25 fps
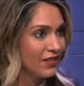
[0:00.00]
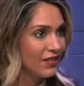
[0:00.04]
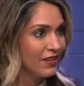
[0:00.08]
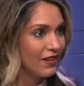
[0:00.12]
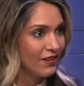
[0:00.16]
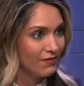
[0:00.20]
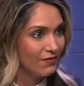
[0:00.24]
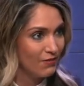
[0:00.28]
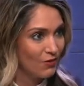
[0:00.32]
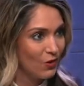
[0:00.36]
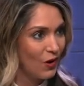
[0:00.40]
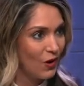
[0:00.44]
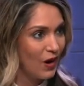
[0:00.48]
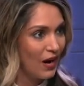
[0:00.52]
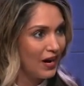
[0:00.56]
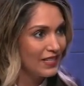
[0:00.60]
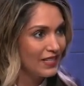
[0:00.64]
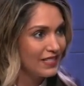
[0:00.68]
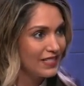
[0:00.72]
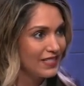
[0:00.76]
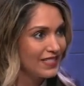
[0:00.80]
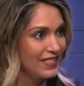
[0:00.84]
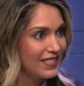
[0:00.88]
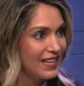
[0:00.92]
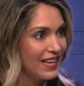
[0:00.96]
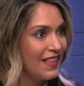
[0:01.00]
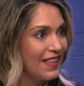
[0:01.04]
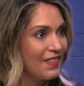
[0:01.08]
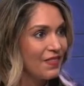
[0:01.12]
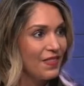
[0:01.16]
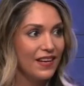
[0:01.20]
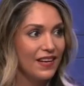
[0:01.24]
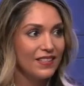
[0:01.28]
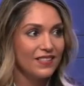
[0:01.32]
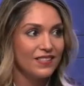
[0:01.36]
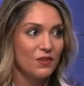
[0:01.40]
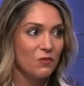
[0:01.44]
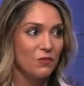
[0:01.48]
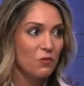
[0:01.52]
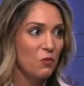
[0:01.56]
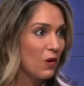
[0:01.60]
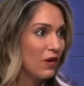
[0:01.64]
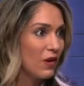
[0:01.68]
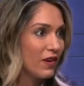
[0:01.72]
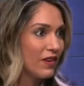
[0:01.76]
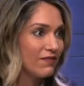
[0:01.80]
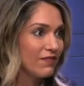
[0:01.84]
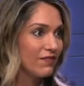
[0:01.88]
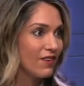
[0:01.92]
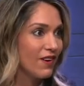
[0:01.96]
of Christ, yeah. and that's the
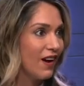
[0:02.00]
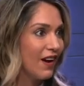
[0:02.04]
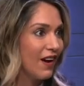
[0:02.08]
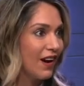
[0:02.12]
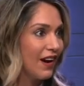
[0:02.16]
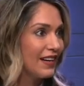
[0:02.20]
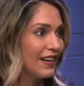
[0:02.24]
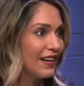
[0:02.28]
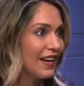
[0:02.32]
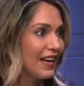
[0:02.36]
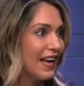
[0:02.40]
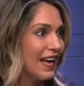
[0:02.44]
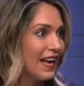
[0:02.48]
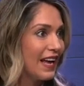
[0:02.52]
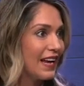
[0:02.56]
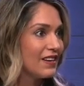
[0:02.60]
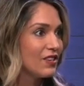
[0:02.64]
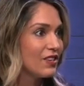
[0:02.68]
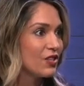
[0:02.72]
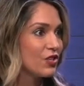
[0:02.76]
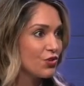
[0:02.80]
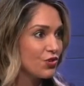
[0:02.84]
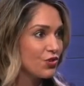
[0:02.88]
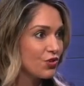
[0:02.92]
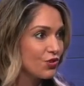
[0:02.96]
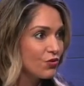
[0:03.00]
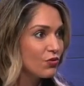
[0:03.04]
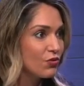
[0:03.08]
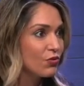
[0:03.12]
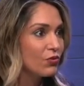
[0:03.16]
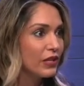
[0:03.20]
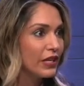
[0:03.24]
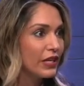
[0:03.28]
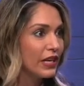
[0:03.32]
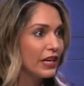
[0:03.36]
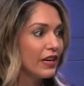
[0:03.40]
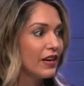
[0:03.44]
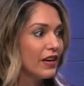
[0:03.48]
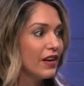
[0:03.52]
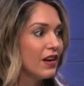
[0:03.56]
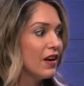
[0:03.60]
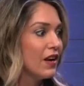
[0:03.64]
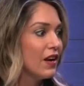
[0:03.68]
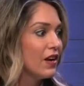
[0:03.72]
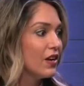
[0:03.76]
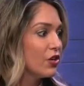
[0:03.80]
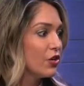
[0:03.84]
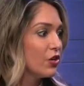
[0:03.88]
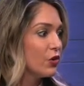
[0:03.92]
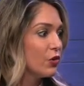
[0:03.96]
word of God. And truly,
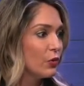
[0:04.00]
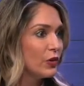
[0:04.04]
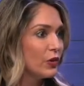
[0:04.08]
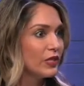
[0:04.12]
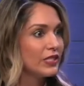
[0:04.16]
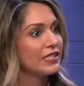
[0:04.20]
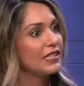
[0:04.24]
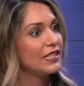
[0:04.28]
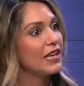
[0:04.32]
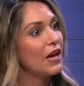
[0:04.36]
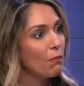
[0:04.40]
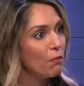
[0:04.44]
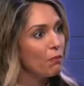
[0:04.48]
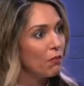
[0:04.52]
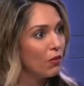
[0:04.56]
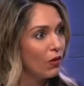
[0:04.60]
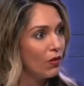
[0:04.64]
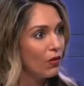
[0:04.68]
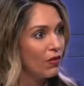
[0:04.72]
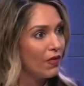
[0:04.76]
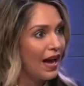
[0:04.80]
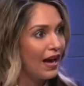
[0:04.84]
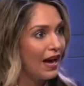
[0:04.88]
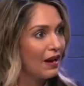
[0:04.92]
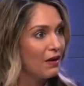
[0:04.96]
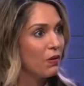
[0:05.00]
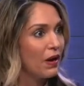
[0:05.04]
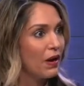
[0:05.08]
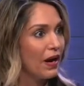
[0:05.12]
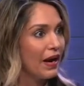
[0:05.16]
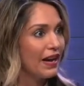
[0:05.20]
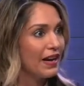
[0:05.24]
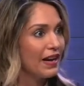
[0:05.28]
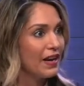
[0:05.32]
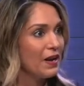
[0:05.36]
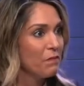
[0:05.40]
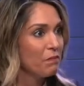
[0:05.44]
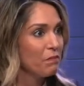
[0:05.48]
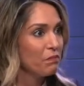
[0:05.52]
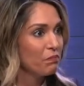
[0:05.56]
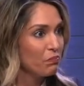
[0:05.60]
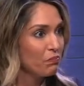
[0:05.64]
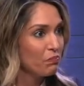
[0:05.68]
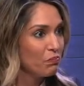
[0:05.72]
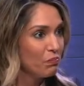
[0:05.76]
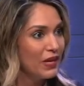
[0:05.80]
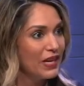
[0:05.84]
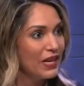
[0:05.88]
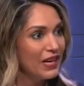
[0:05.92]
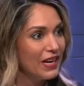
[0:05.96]
you resemble that by
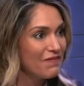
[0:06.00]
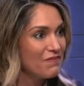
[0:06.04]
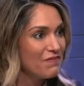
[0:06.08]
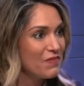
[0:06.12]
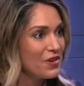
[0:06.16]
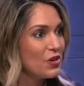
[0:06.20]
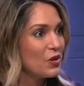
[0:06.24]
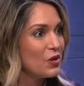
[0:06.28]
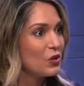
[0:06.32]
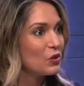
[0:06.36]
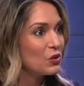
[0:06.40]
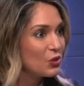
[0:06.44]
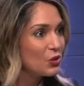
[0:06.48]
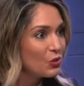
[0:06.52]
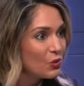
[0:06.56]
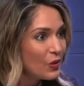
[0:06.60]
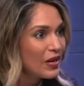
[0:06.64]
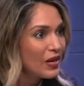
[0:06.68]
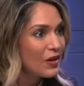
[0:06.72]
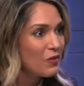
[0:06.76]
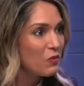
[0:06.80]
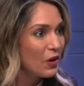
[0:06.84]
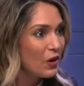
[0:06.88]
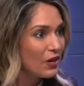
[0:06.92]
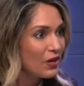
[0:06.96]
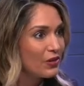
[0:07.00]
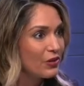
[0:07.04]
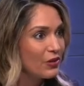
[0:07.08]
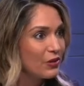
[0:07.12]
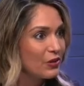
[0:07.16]
be, um, you know, doing what you're